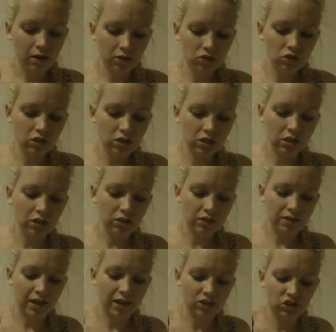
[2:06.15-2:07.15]
I'll do this little
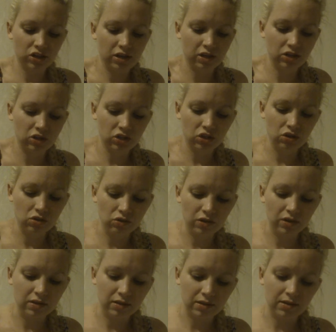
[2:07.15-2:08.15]
section here so you can
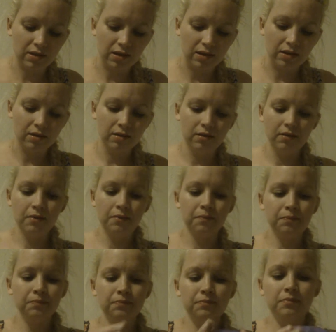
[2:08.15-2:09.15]
see.
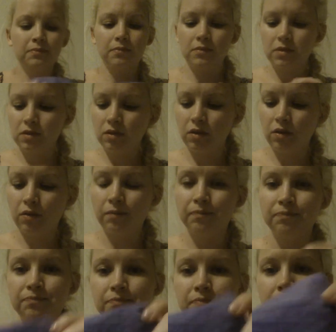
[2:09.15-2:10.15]
So
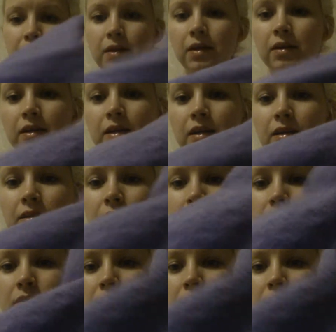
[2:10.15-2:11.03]
there it is.